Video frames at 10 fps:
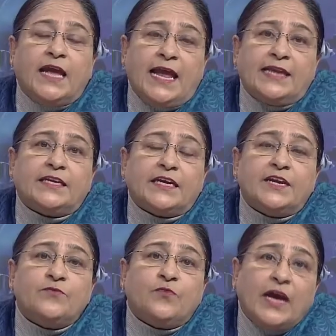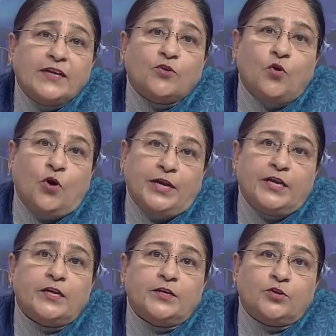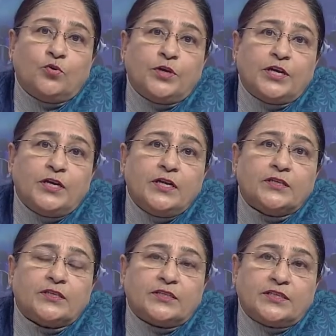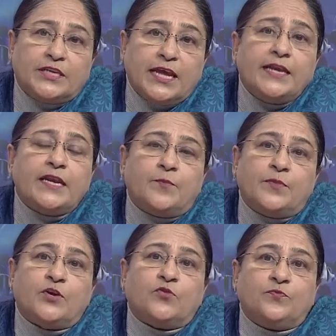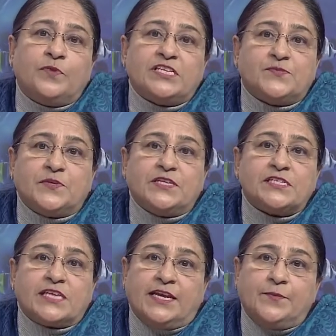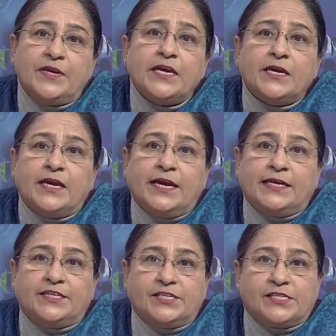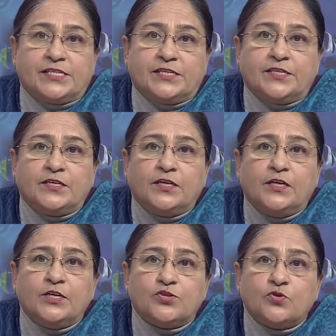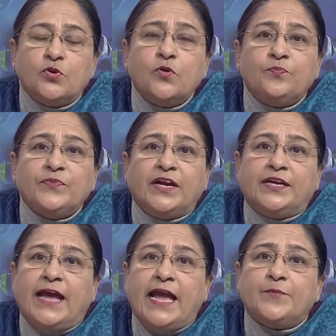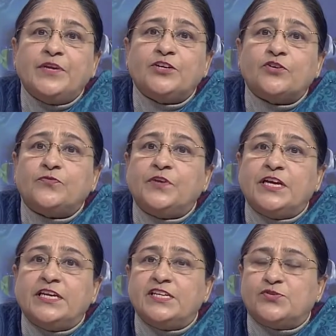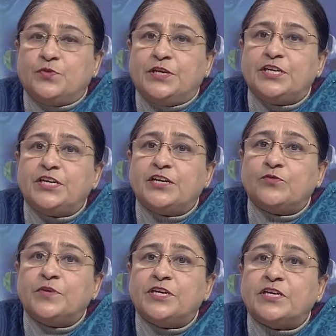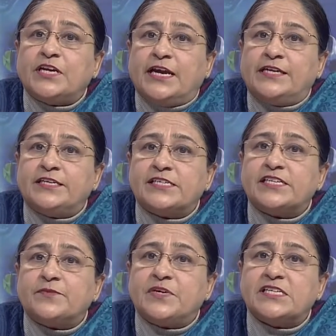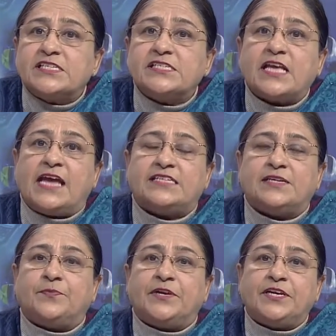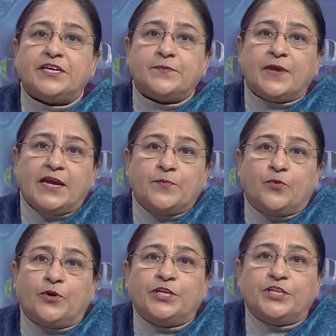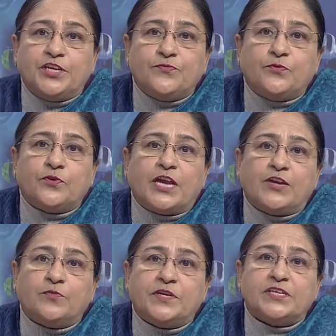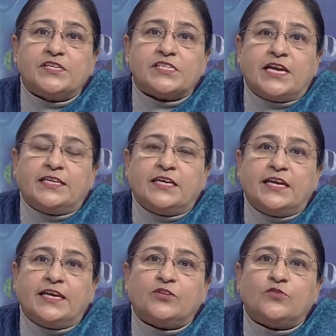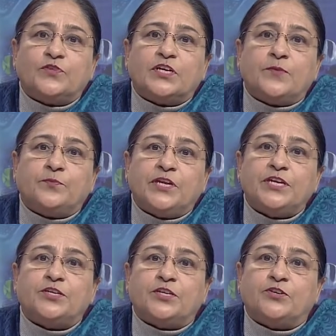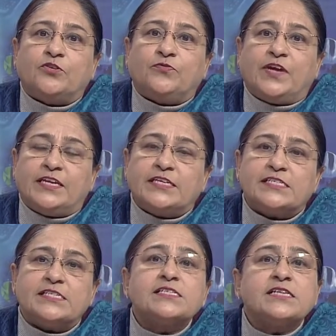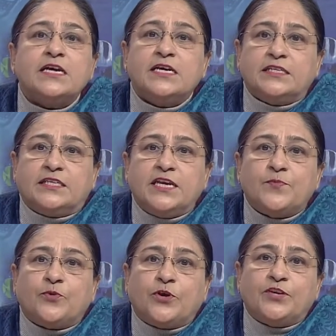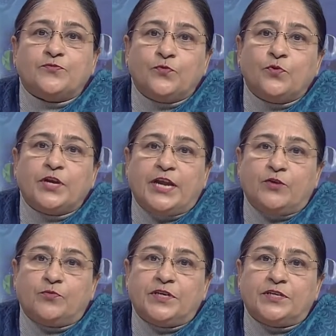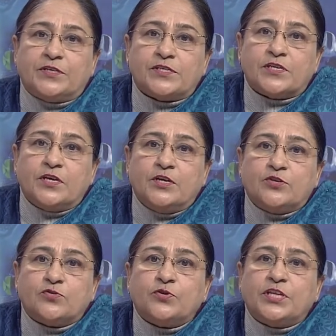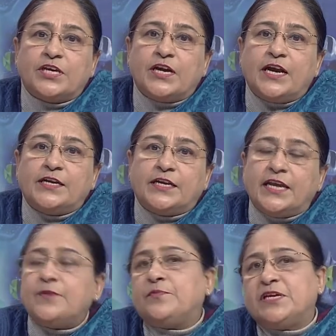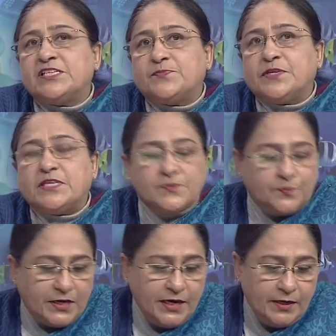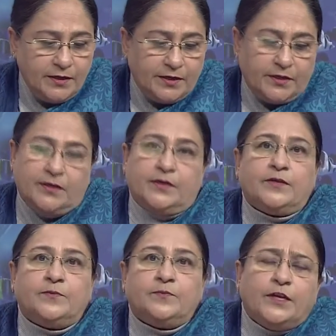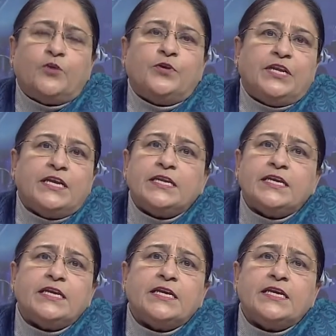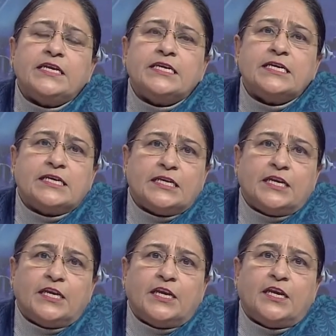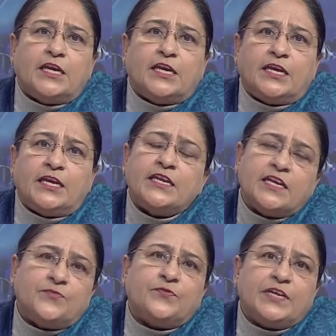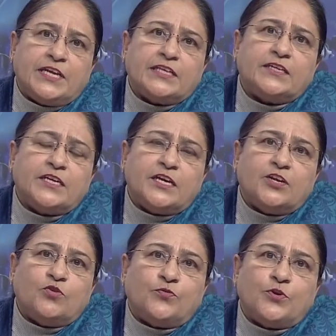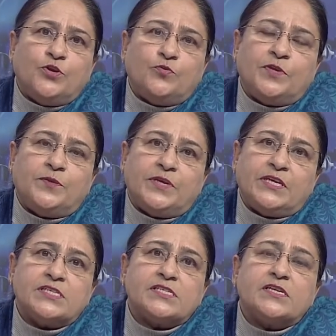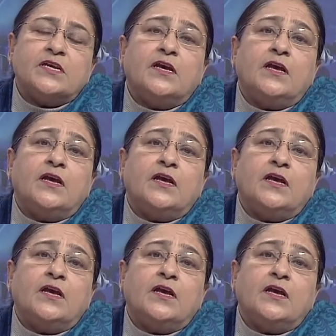And in one coil, total 10 number of base pairs can be adjusted. So, diameter of DNA is 20 nanometer, adjacent bases are separated by 0.34 nanometers and the length of the complete turn of helix is 3.4 nanometers. So, there are 10 base pairs per turn. Now DNA, if we take the DNA for human beings,